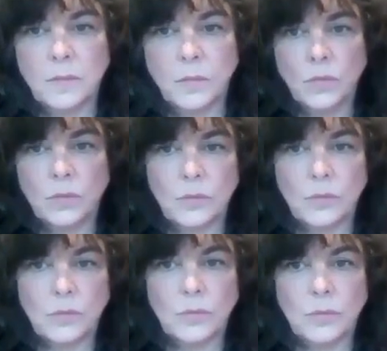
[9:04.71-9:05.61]

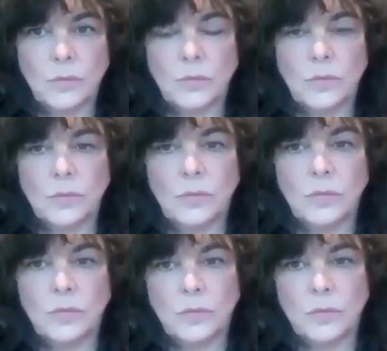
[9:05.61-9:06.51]

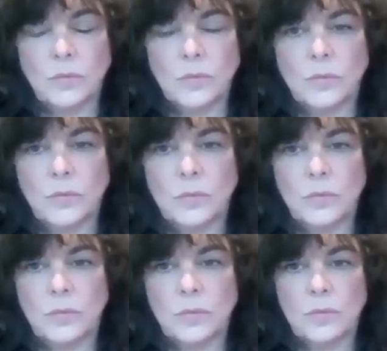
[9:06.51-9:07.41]

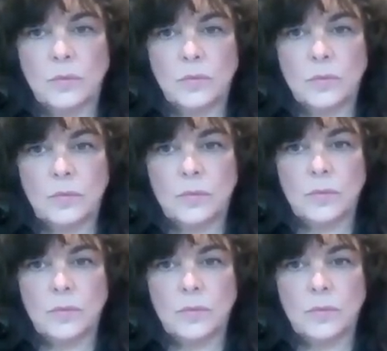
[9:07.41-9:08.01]
The person shown says nothing.